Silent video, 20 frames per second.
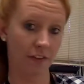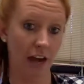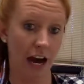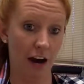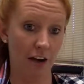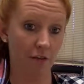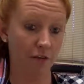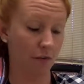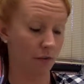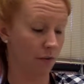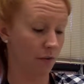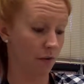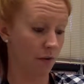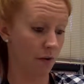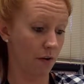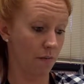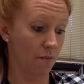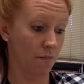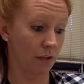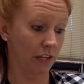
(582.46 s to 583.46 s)
How
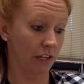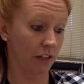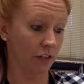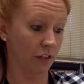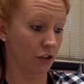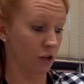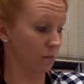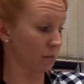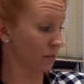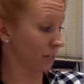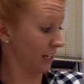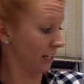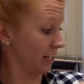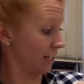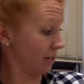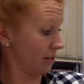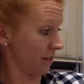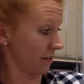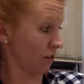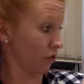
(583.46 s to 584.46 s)
many jumps I
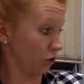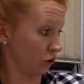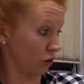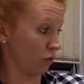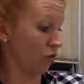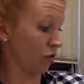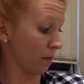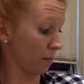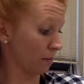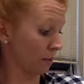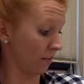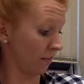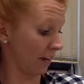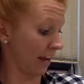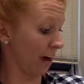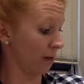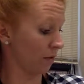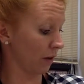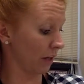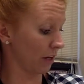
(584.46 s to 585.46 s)
did? 2 jumps of an
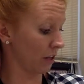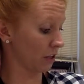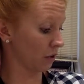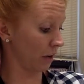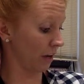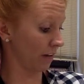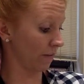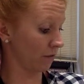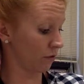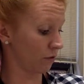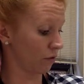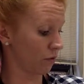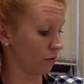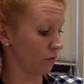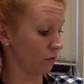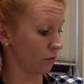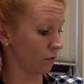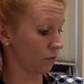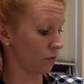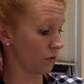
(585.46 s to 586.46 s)
hour, so I have
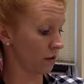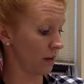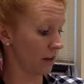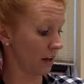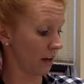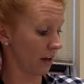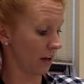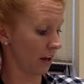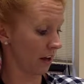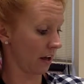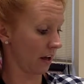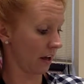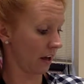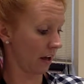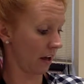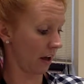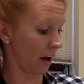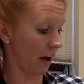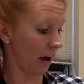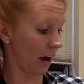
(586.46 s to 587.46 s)
2
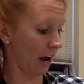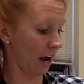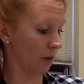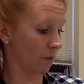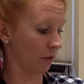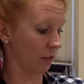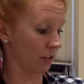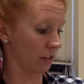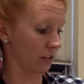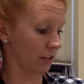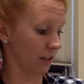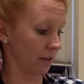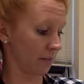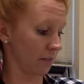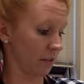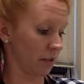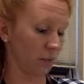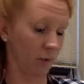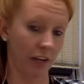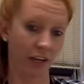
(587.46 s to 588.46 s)
hours in
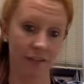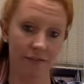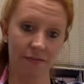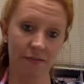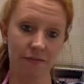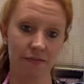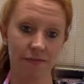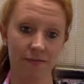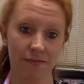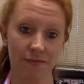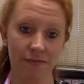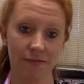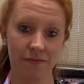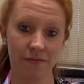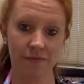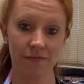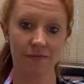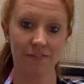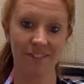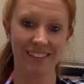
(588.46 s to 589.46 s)
between.
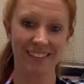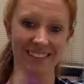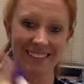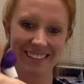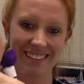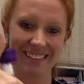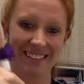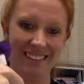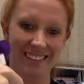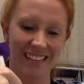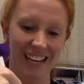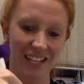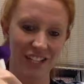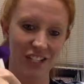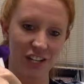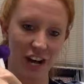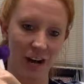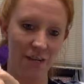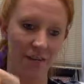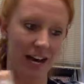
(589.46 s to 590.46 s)
Nice
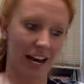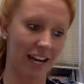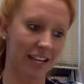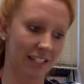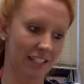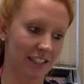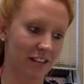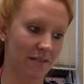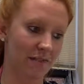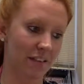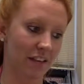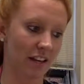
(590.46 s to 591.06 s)
job, guys.